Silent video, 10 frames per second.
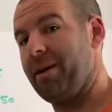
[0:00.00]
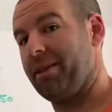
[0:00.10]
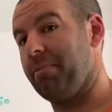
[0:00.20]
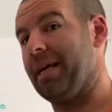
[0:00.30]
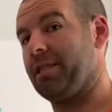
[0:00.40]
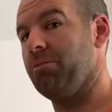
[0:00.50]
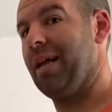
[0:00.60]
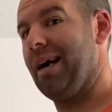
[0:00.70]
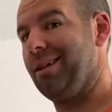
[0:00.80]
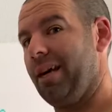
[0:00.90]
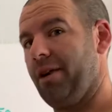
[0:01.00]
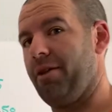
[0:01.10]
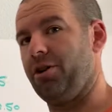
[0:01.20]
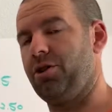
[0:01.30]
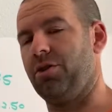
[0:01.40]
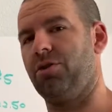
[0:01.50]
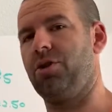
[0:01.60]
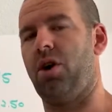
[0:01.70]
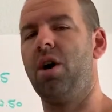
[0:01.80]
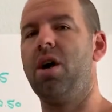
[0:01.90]
the possible outlier there too.
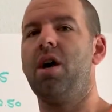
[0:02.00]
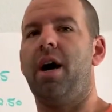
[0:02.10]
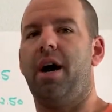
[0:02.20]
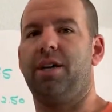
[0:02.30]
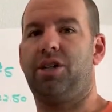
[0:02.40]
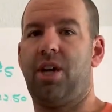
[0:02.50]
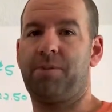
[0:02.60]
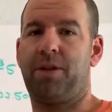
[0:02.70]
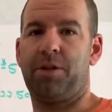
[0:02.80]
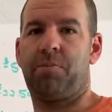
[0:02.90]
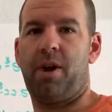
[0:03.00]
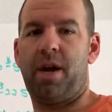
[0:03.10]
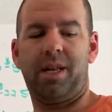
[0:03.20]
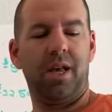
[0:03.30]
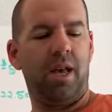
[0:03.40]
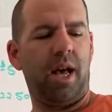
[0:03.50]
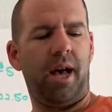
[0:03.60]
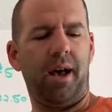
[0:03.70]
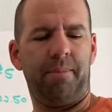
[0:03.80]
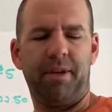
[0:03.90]
So shape, center, spread,
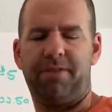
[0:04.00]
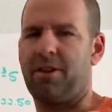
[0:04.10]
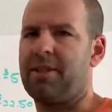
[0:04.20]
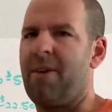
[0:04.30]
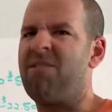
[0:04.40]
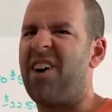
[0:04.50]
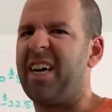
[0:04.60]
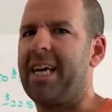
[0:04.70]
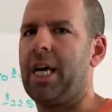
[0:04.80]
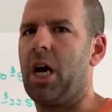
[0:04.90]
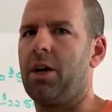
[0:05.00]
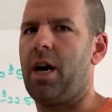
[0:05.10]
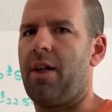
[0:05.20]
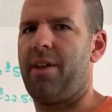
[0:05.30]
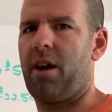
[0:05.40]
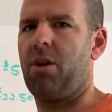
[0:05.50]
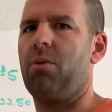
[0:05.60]
but if there's something funky going on there,